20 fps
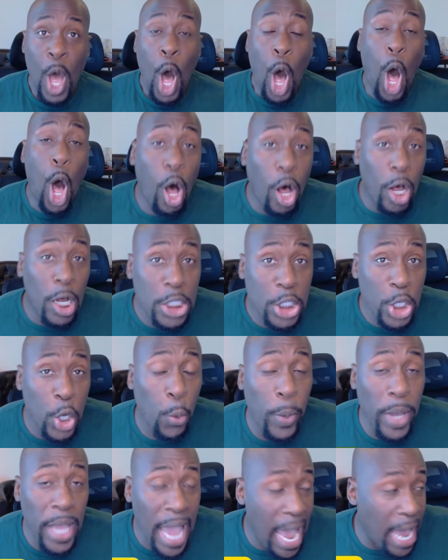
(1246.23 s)
Also,
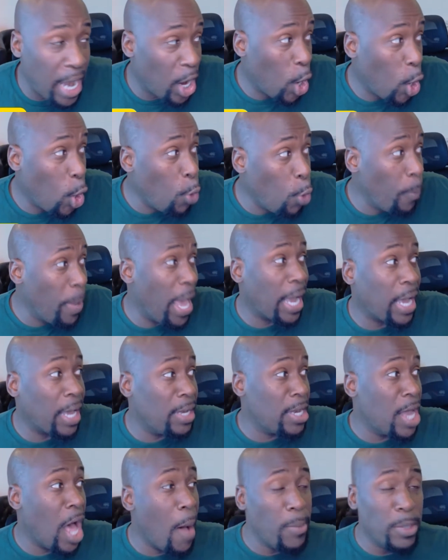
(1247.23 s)
we had home
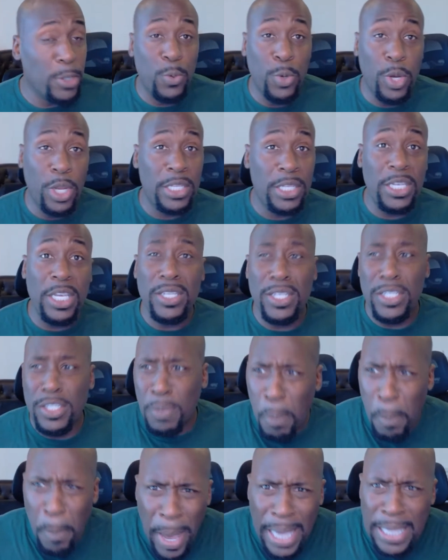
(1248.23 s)
economics where it teaches
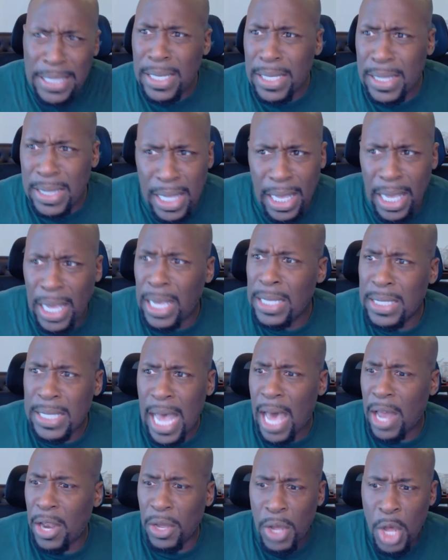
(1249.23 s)
basic things,
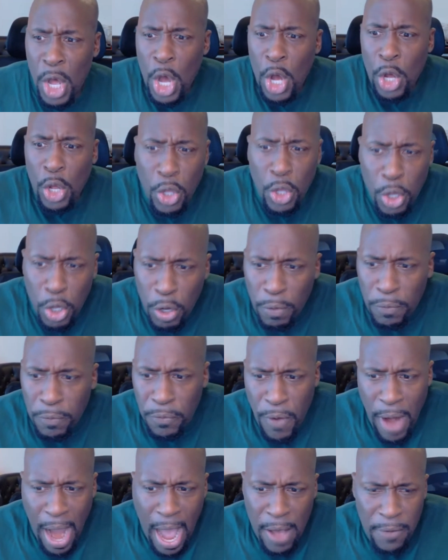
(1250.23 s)
how to cook,
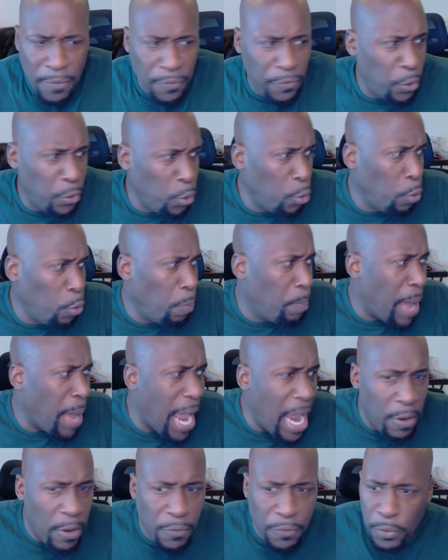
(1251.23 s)
fry food,
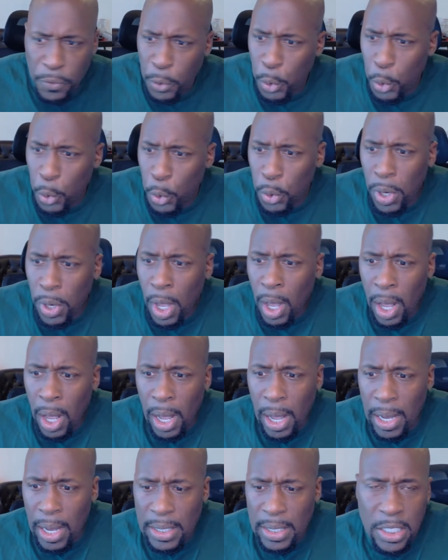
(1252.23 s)
bake food,
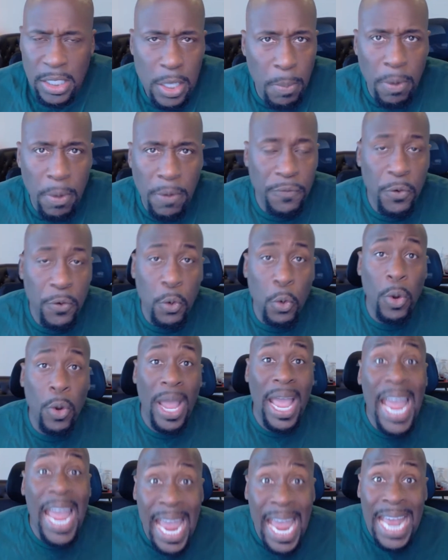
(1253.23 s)
simmer food
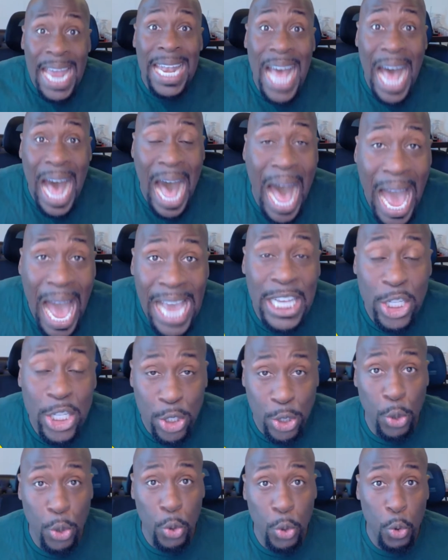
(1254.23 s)
in high
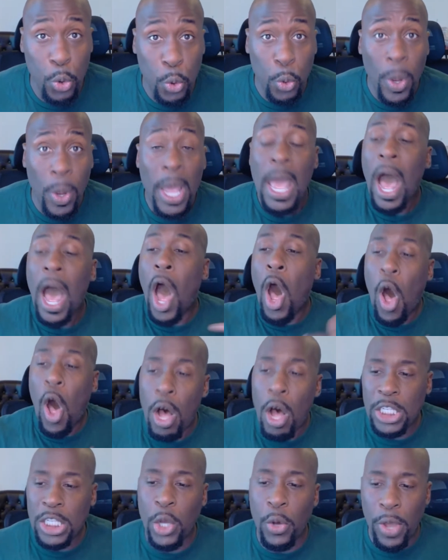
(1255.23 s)
school.
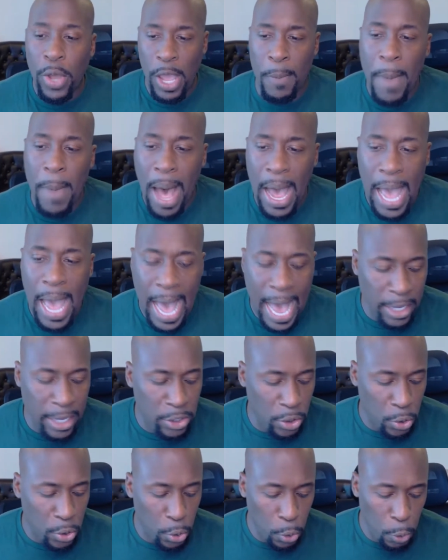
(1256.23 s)
Also in my high
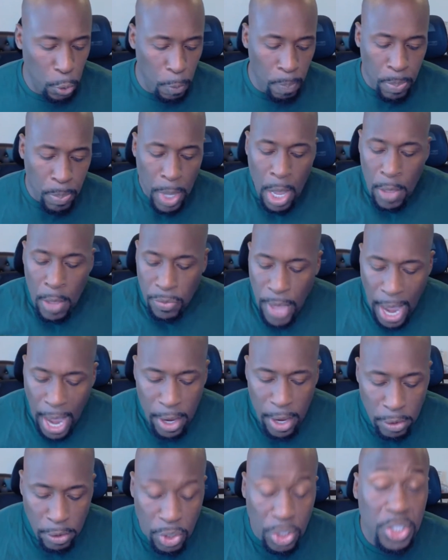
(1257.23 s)
school, they
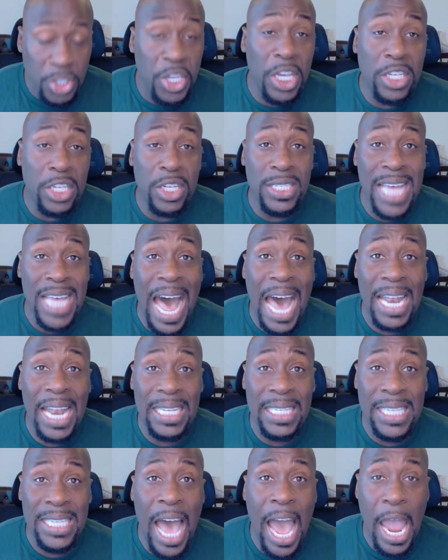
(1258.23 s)
used to teach us how to
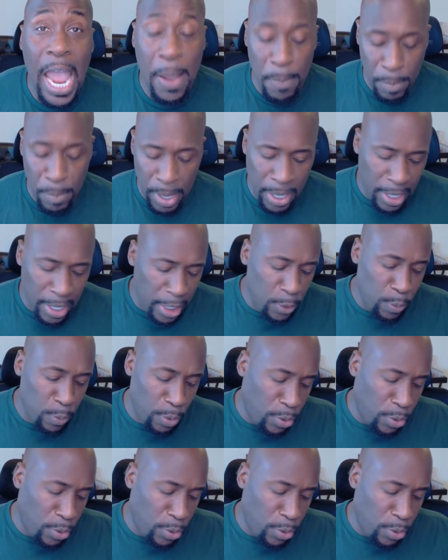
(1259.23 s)
type. And these were